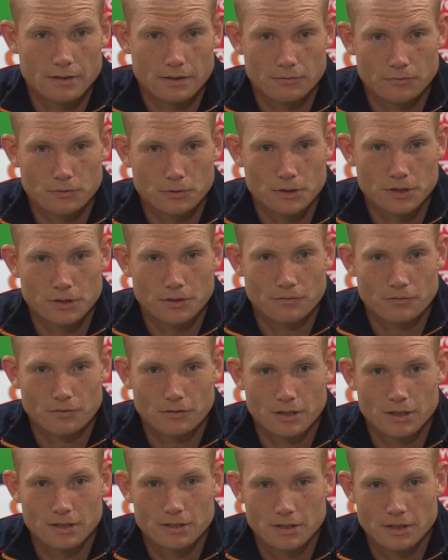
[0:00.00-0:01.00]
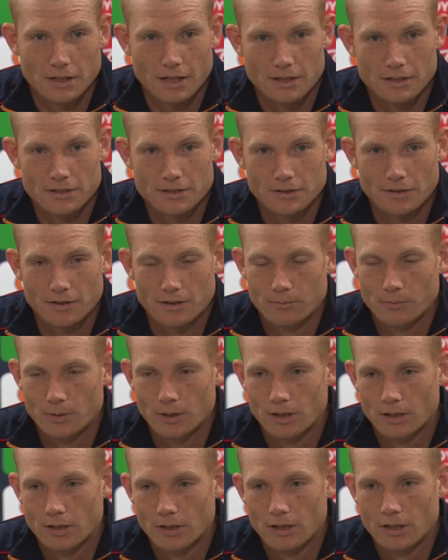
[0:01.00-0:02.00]
Unfortunately, not for us on the other side.
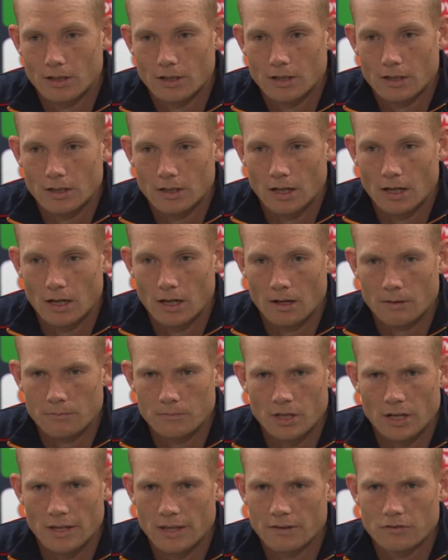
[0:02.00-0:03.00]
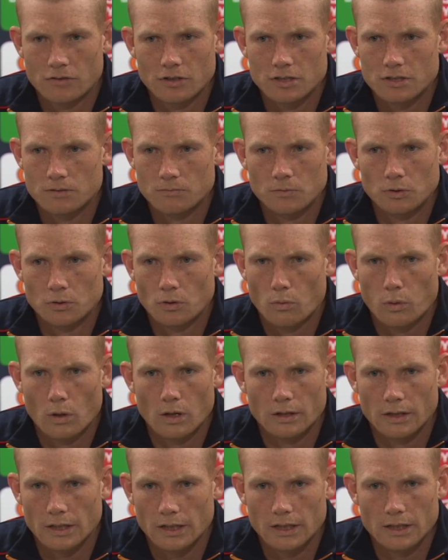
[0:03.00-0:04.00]
But you know, they've got some real
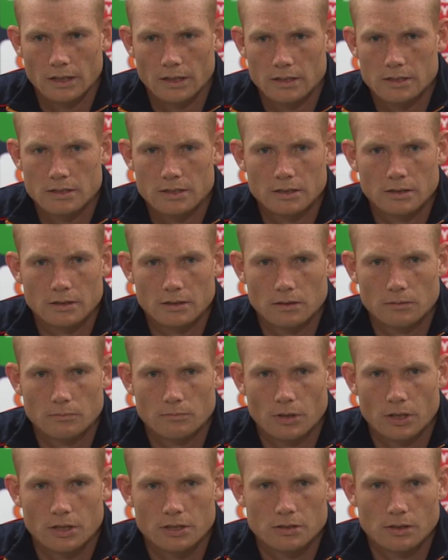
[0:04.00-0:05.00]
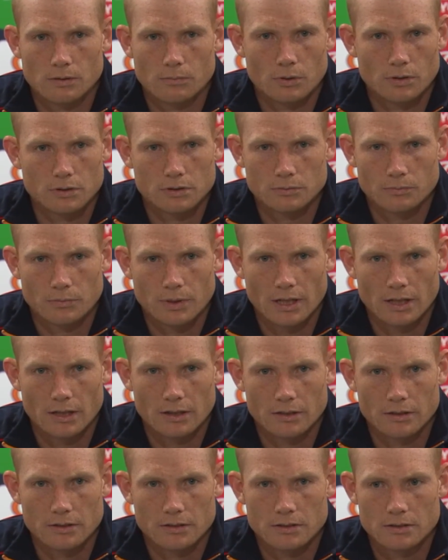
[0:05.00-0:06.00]
quality kids. You look at blokes like
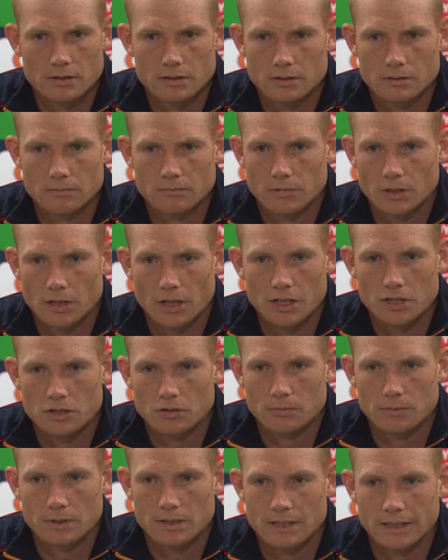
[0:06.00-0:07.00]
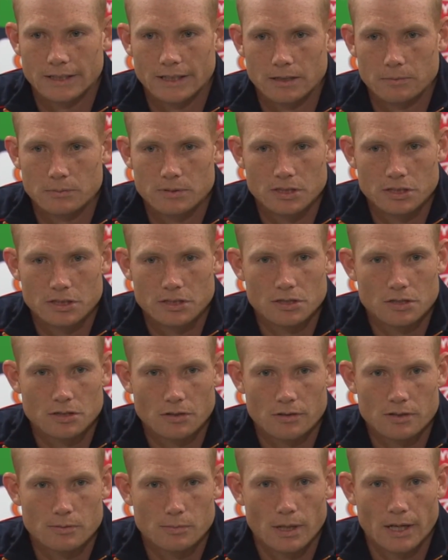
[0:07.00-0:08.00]
Bontempelli, who's, you know, he's almost a key position
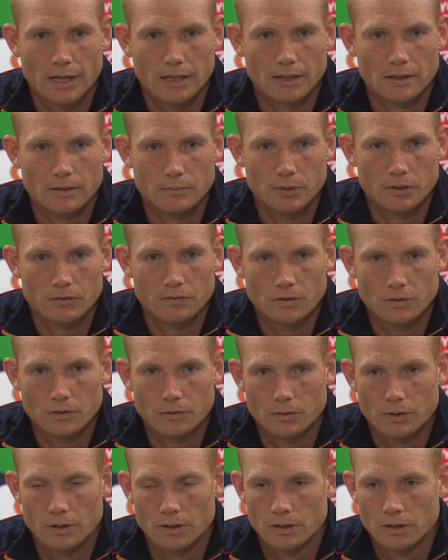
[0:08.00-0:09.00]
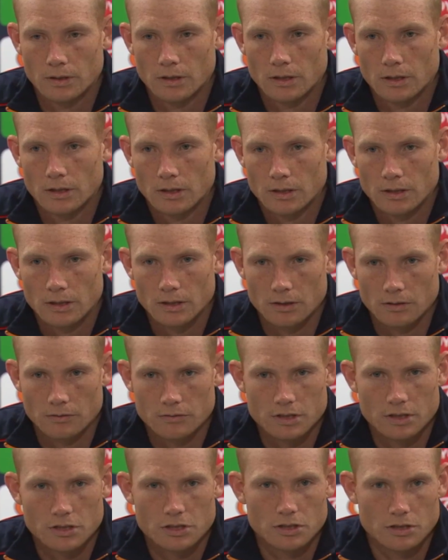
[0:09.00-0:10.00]
size playing in the midfield. And
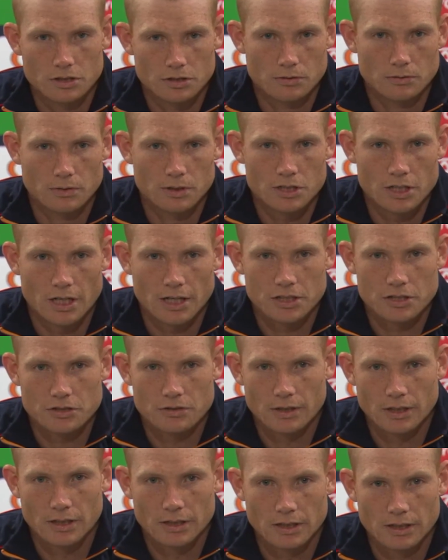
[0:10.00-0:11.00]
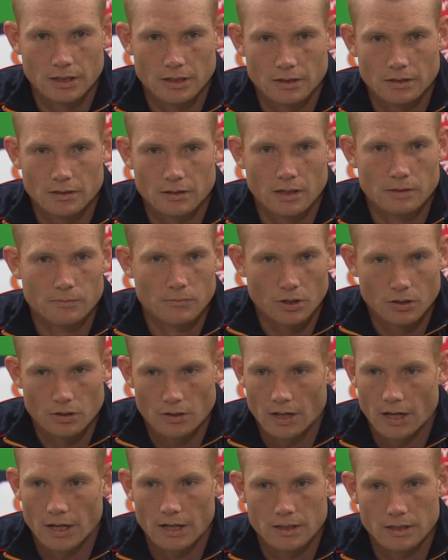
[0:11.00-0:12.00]
obviously you saw what Jake Stringer did and
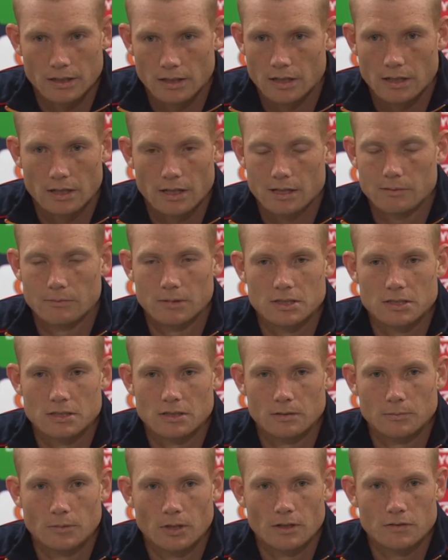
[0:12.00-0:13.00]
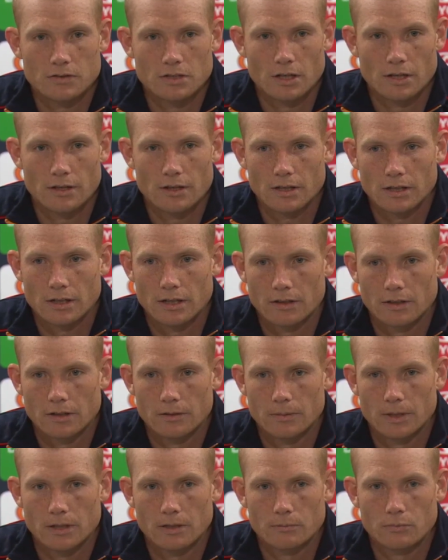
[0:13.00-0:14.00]
McRae, and you can keep listing them off. So I think they're going
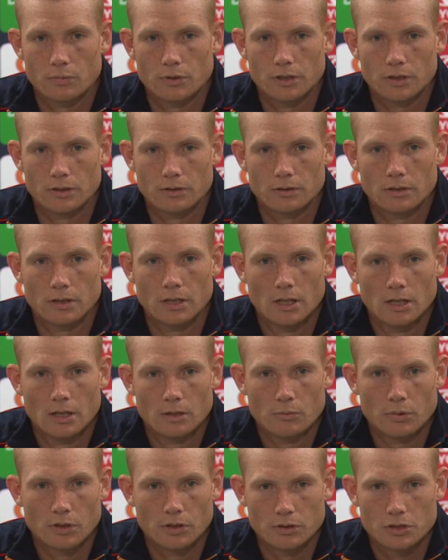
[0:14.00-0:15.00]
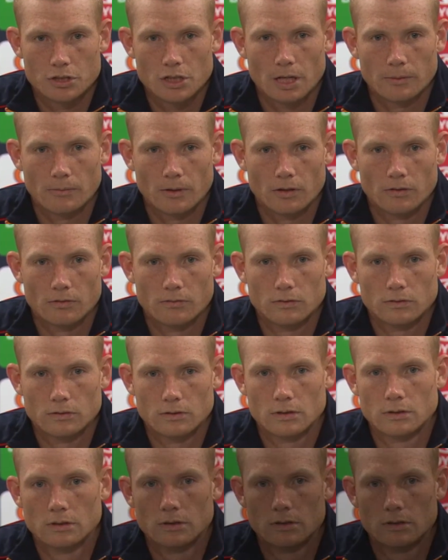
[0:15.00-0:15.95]
to be in a pretty good shape going forward.